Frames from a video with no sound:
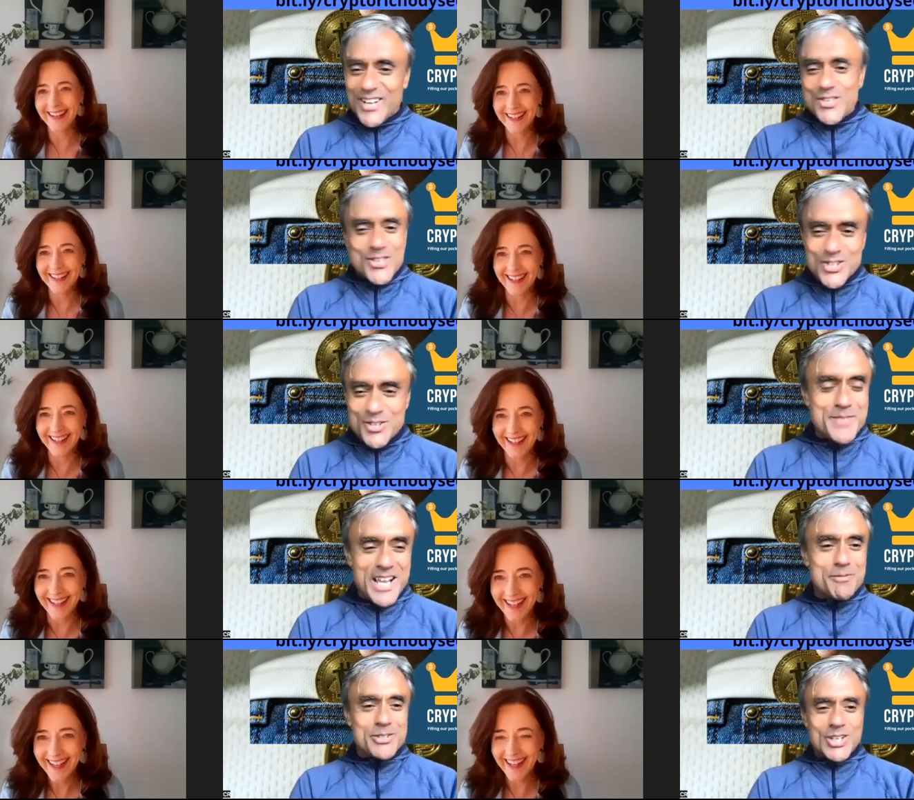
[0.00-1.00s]
Speaker 1: You shouldn't
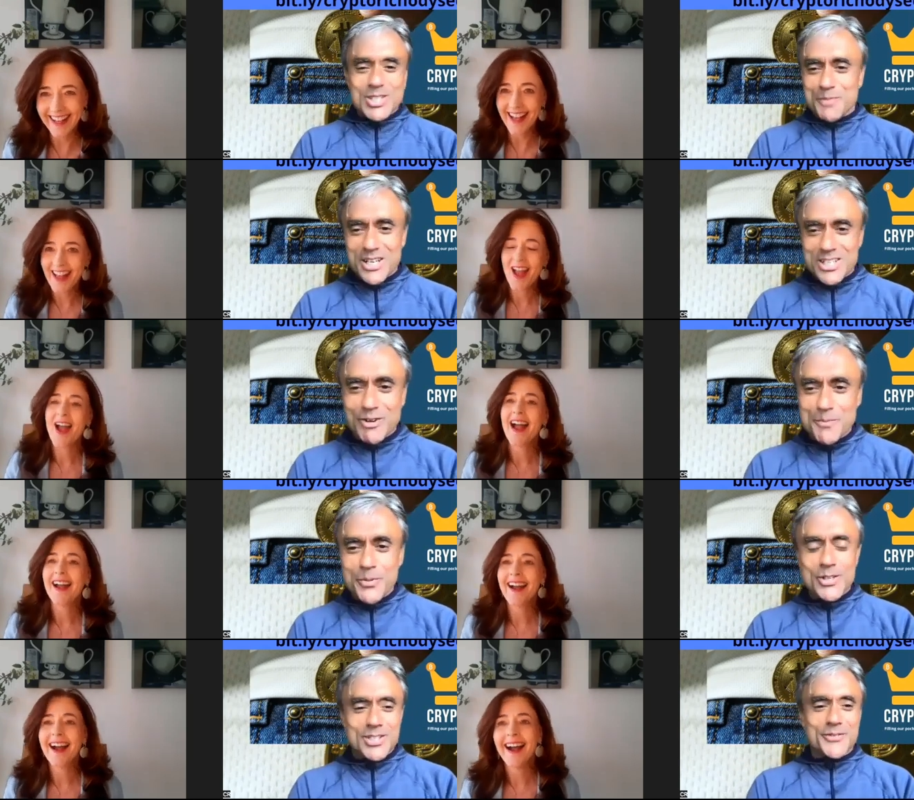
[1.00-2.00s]
be able to express your own
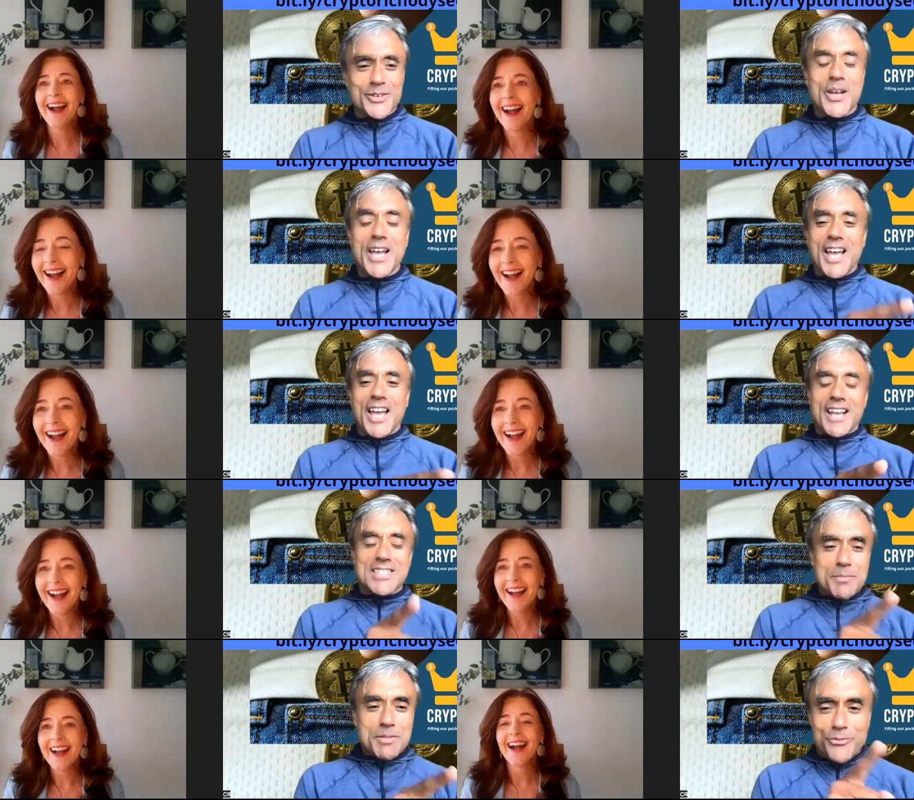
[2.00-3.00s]
point of view.
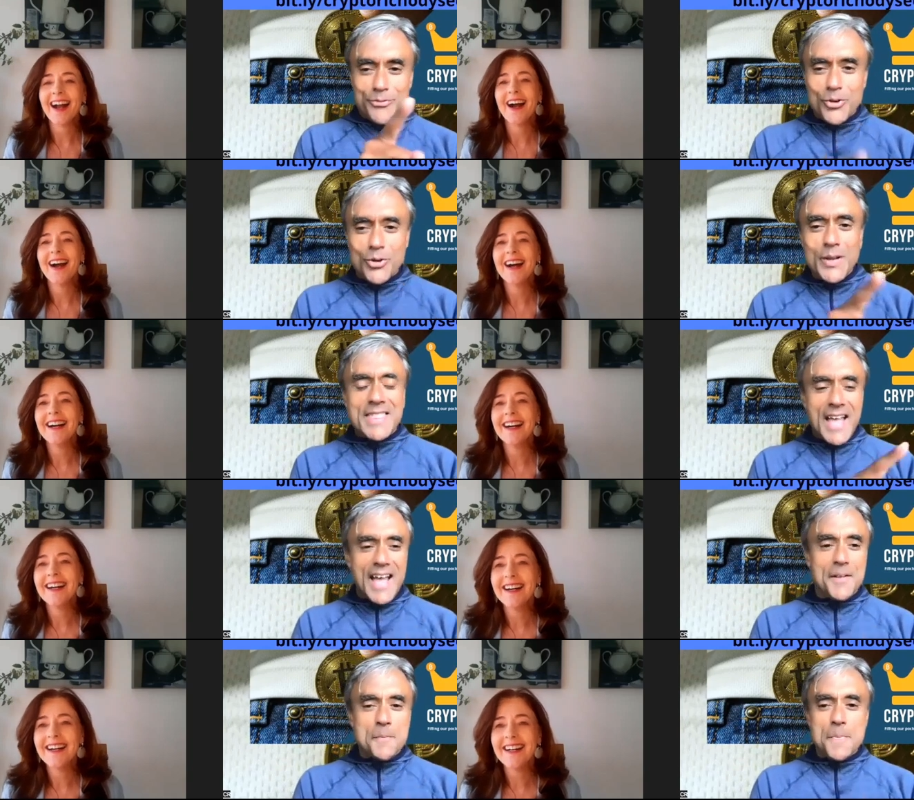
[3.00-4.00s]
Except the flaw in
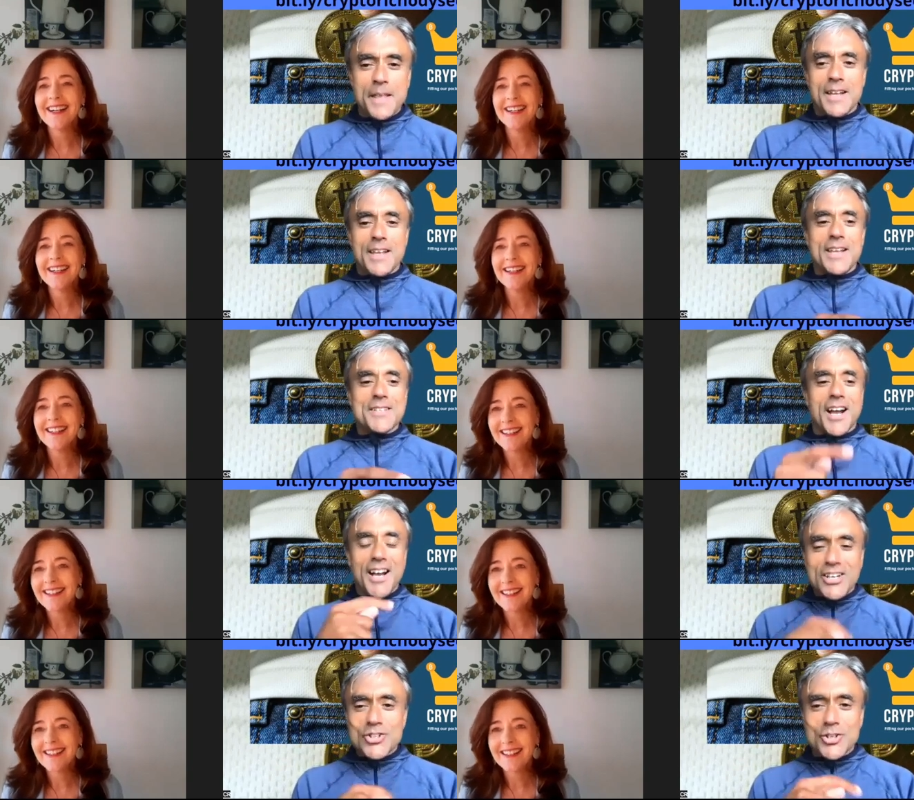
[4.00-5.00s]
that is
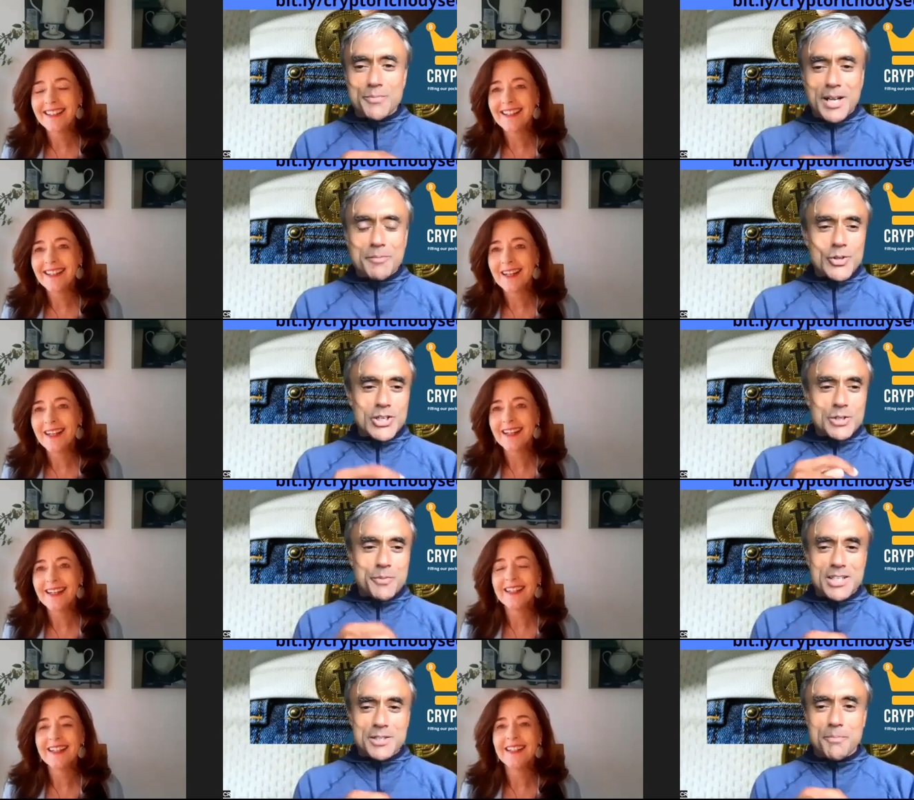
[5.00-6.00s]
I shouldn't be able to
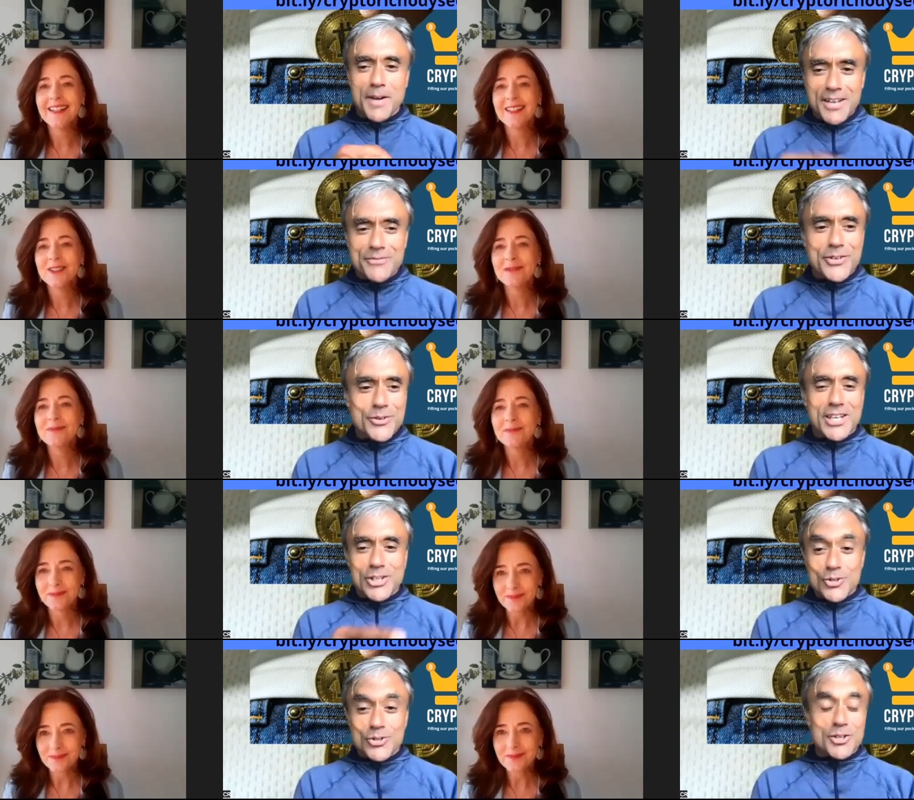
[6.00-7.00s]
express my view
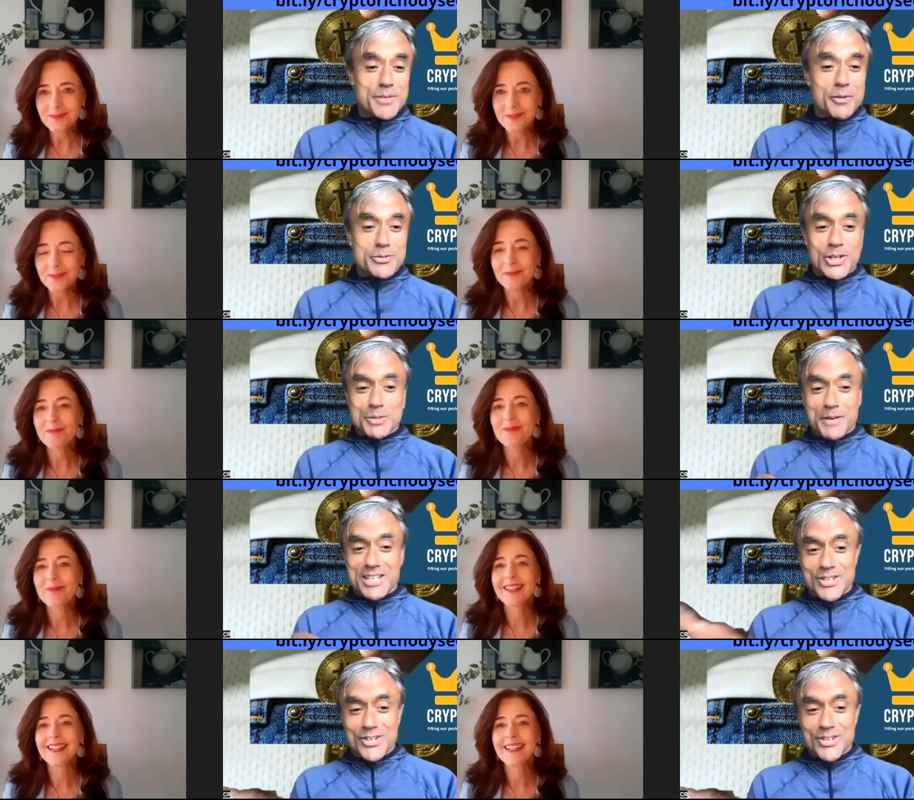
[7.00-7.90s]
that you shouldn't be able to express